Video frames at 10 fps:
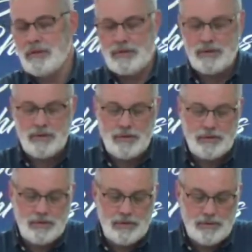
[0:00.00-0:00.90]

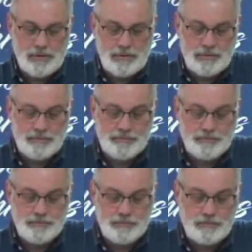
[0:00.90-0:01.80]

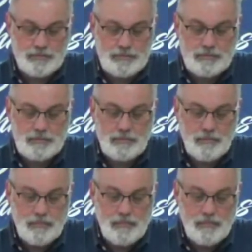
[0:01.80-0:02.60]
Nothing is said.